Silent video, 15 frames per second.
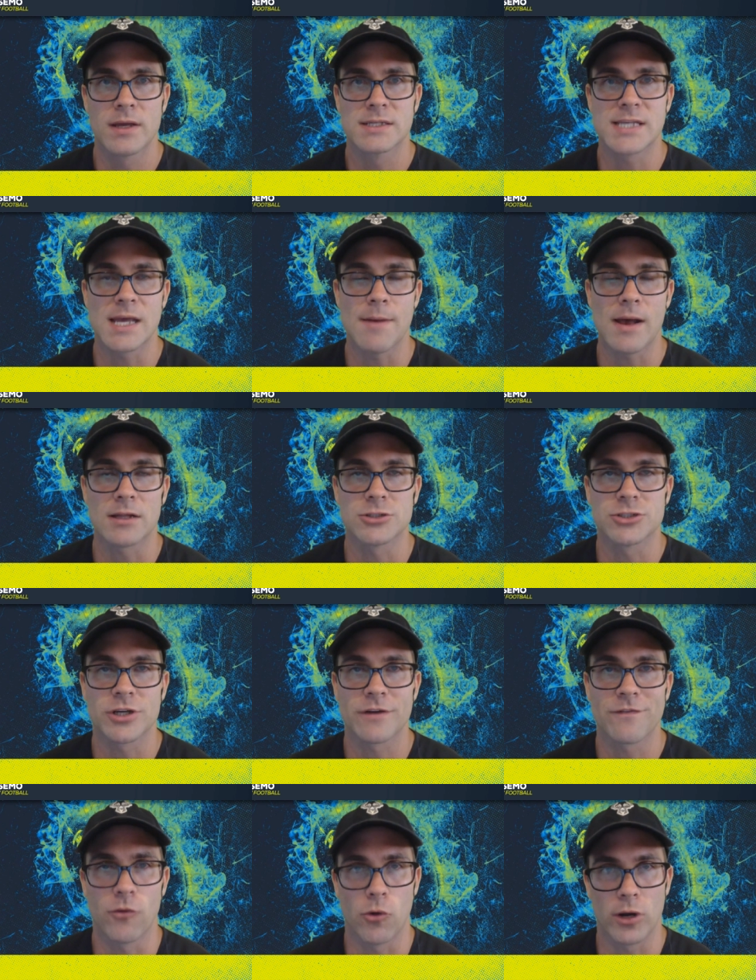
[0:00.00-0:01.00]
Sam
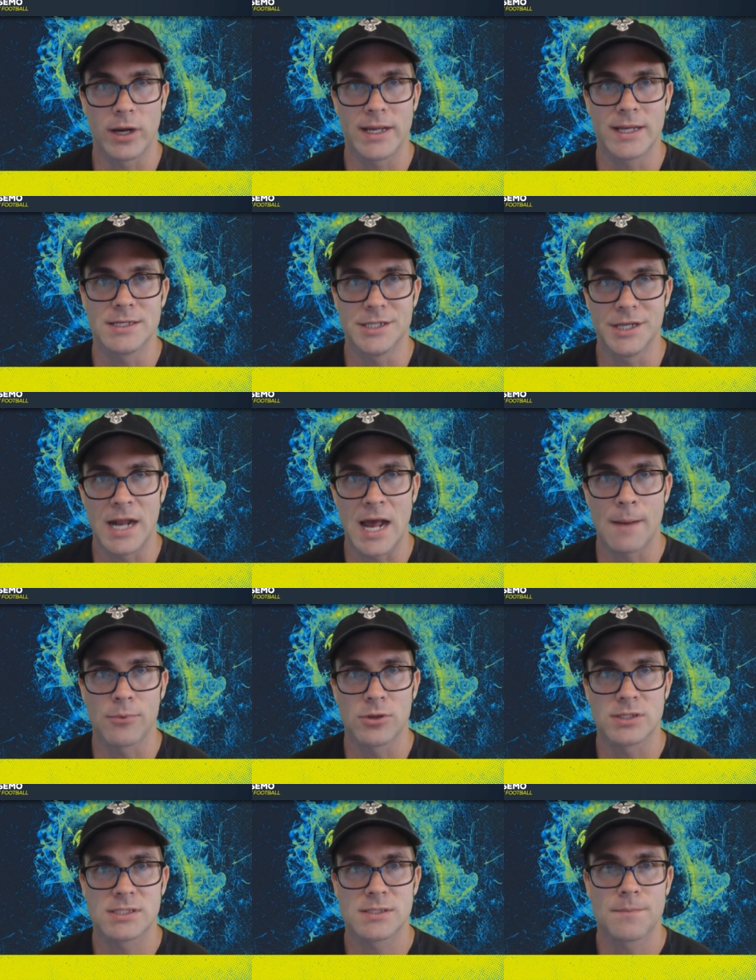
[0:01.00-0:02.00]
Ehlinger for
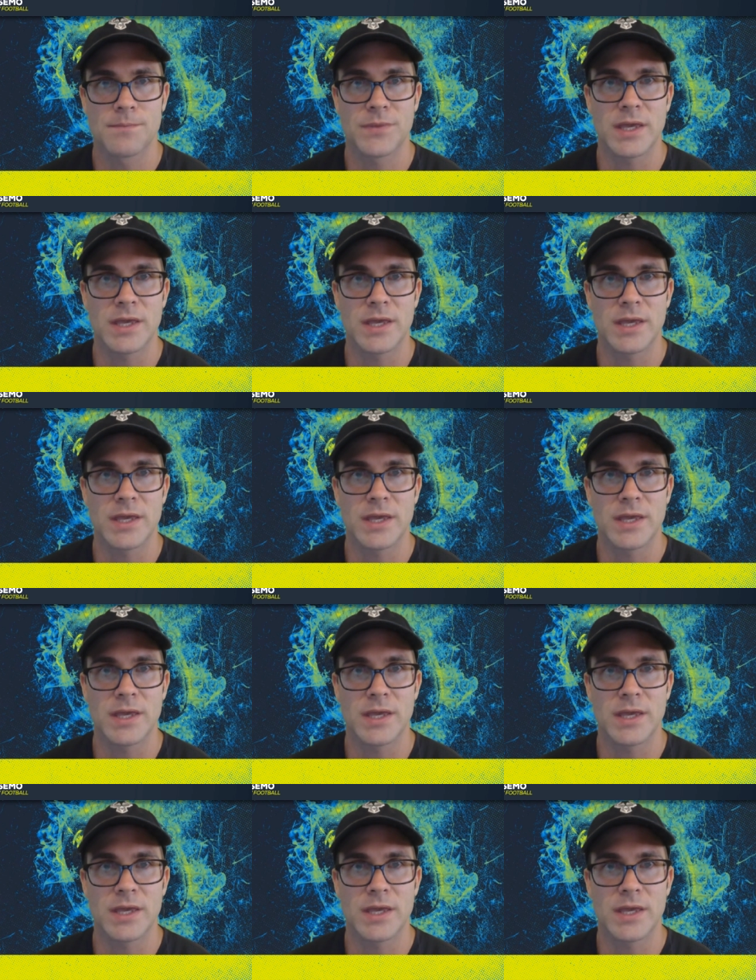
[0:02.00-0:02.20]
Indianapolis.